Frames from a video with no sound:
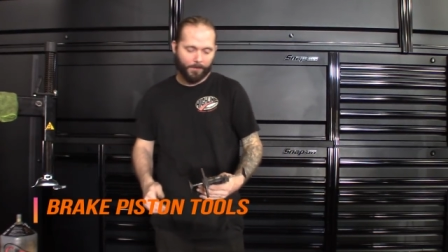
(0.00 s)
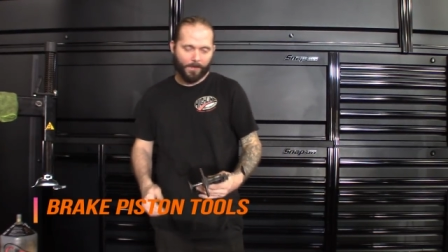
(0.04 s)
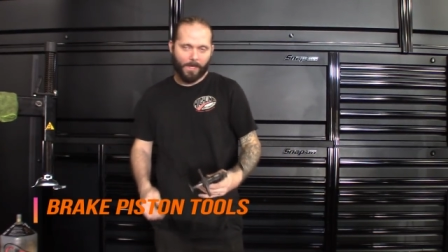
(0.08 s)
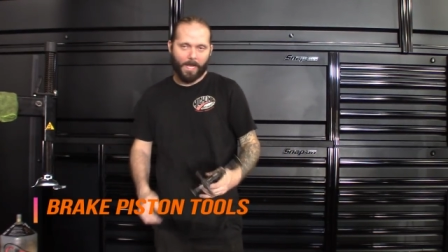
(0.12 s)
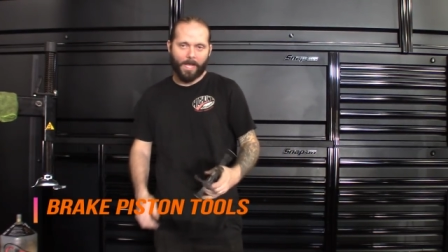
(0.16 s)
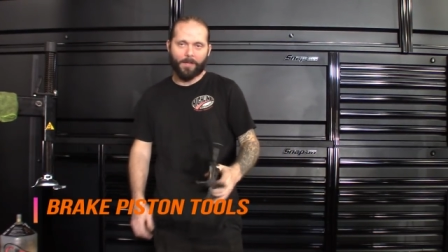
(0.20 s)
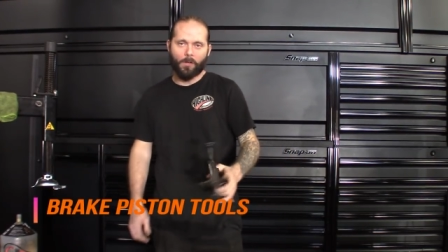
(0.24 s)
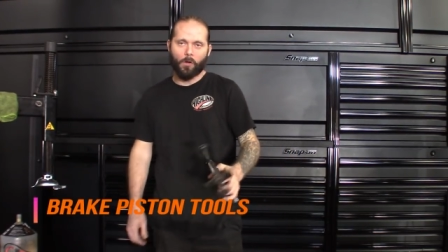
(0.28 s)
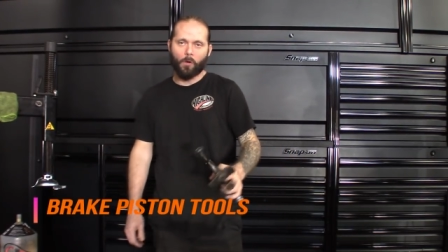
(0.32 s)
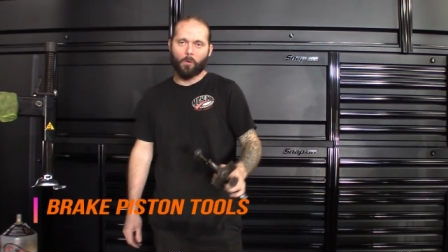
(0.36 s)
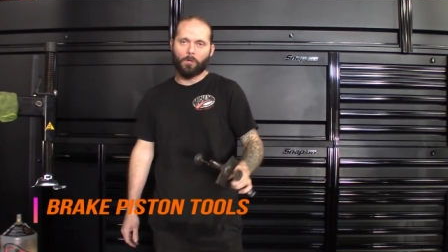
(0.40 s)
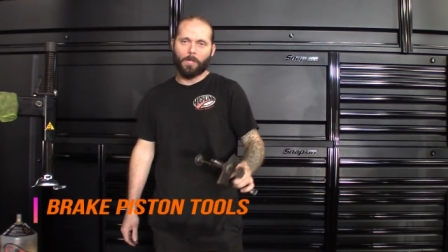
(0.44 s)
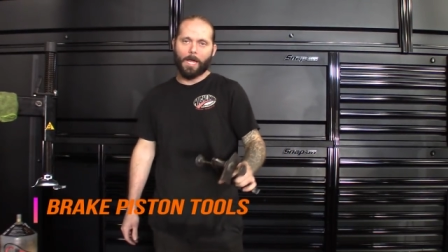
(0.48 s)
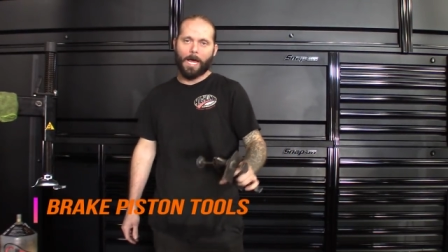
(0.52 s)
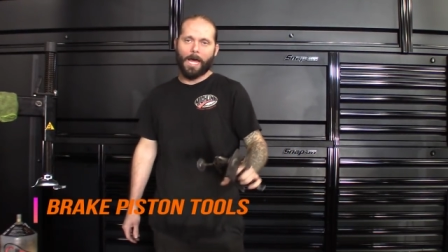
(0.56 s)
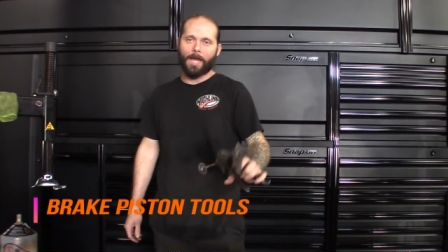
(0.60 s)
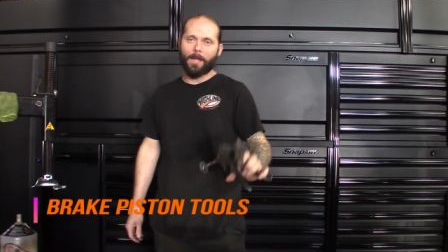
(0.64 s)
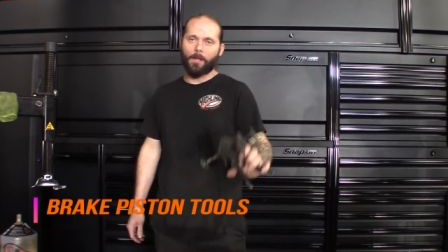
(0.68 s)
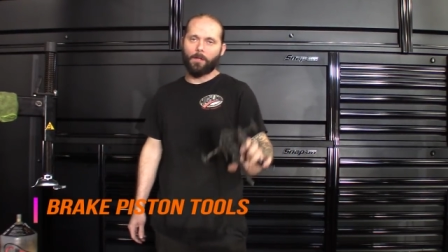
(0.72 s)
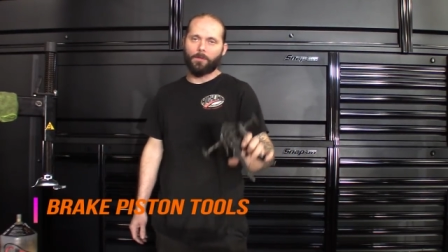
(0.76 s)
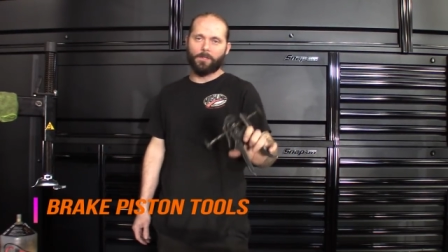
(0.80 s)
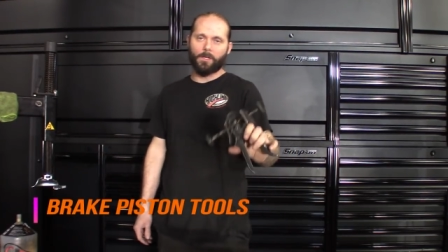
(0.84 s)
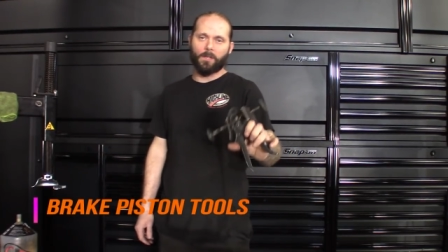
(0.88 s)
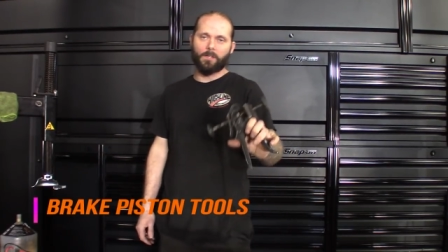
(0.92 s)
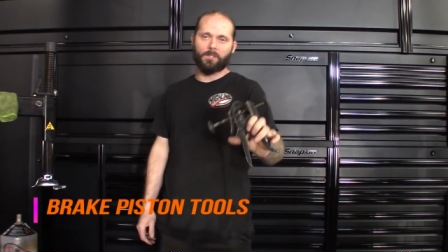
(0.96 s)
I know
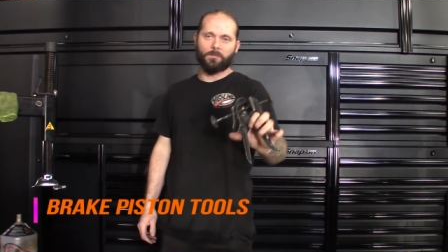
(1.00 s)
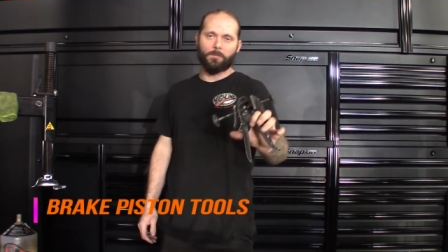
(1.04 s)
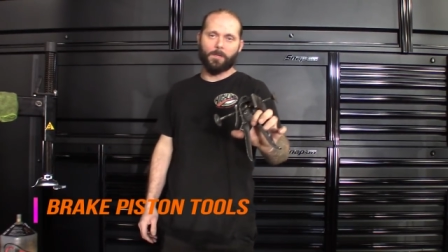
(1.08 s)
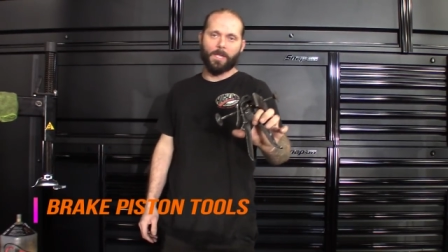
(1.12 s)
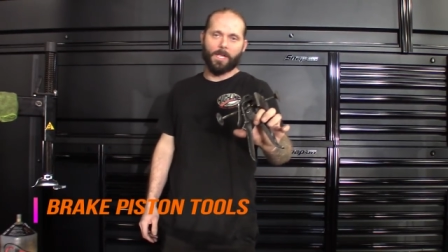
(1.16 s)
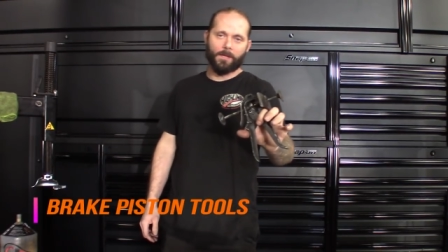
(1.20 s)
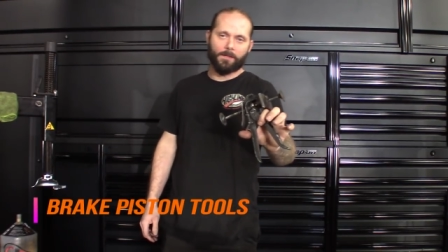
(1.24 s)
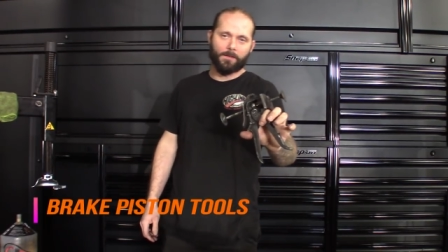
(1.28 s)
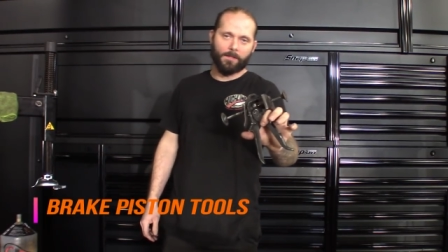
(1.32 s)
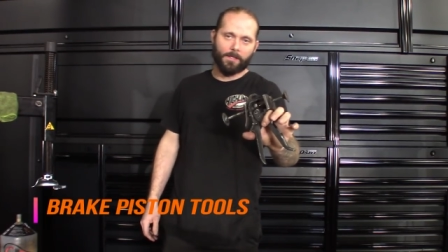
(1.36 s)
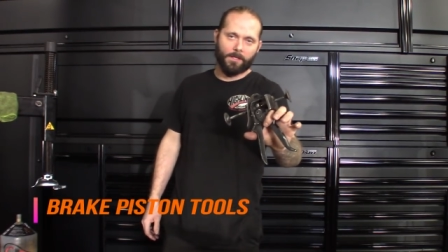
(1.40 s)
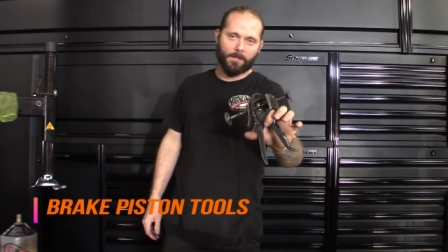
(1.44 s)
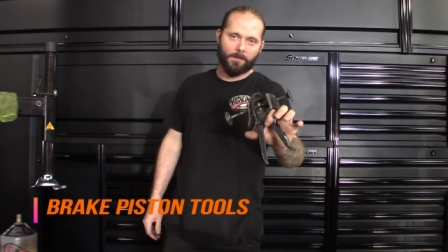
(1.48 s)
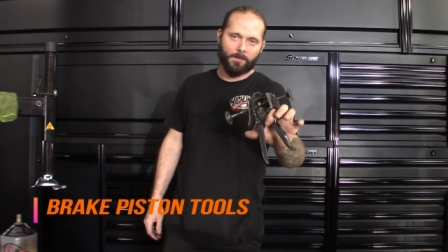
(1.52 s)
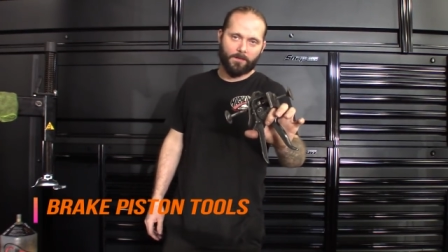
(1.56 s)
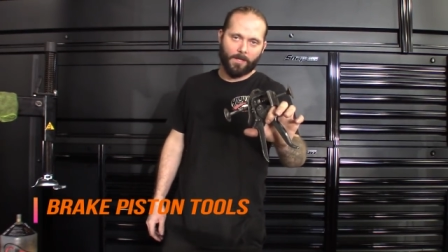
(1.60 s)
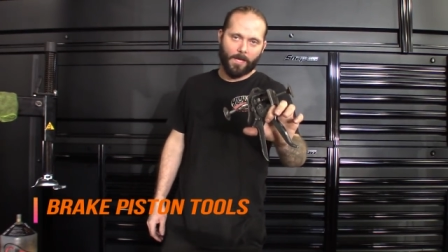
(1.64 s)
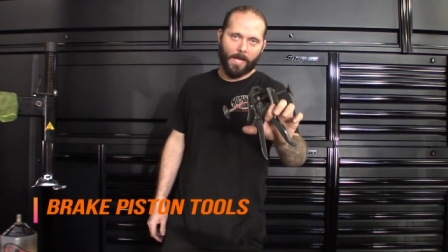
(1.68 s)
Lisle does make these.